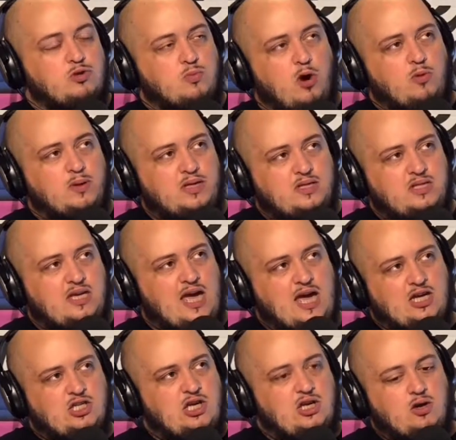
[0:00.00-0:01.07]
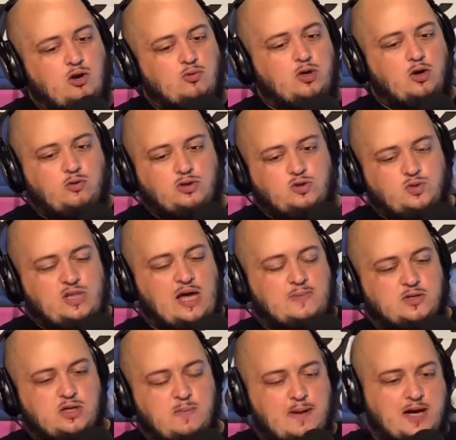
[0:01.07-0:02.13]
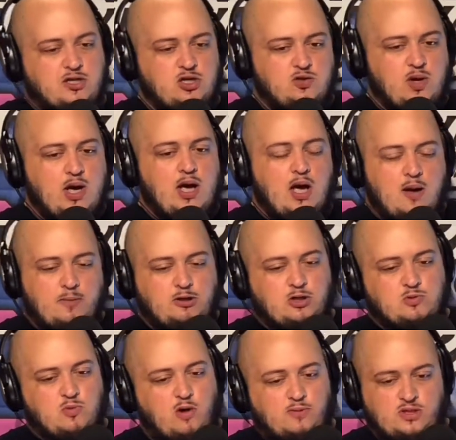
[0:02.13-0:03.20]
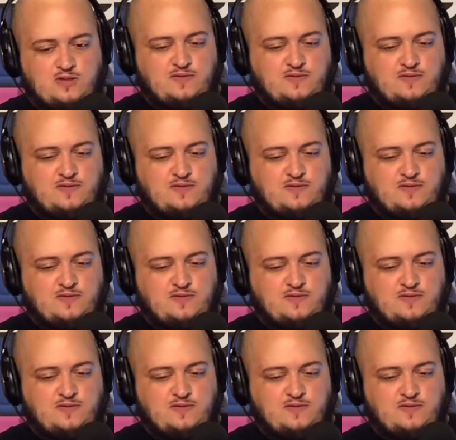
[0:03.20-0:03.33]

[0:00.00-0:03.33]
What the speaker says: those moments, yeah, she would always relapse and get back to it. But those